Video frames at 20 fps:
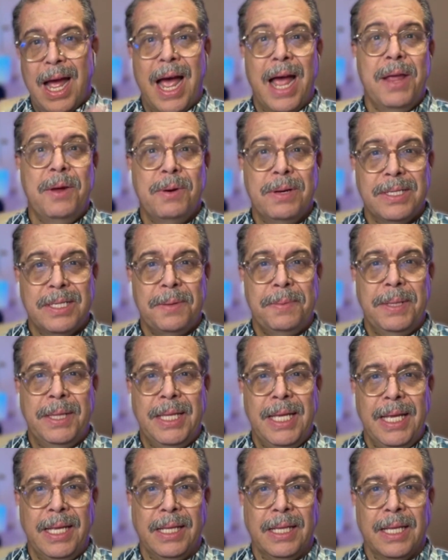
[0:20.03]
iOS
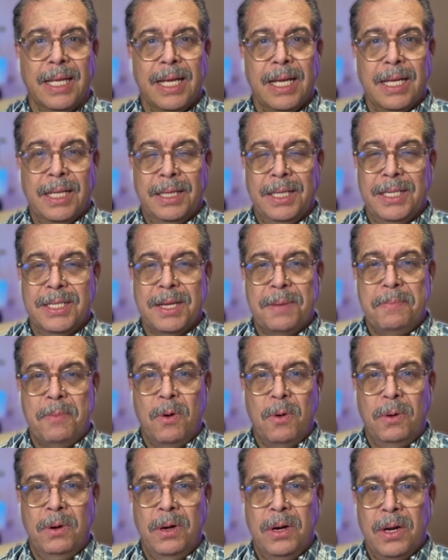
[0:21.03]
17. These are
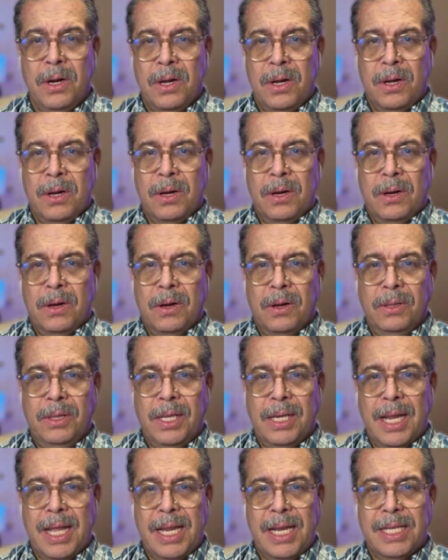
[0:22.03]
more on
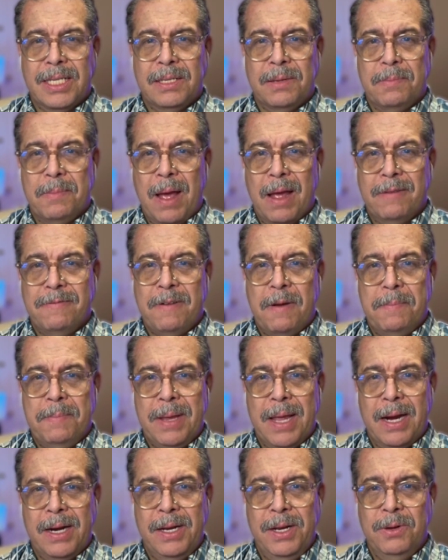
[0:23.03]
the latest Mac and
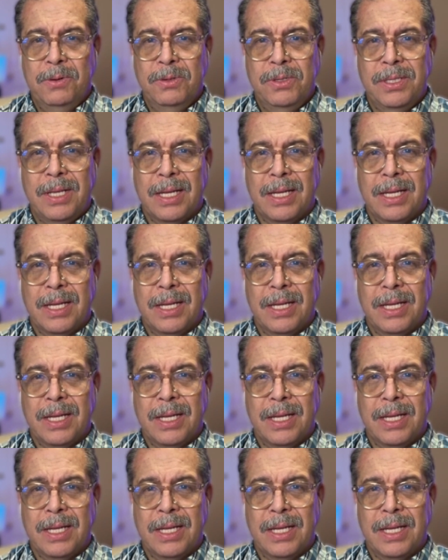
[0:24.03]
PR news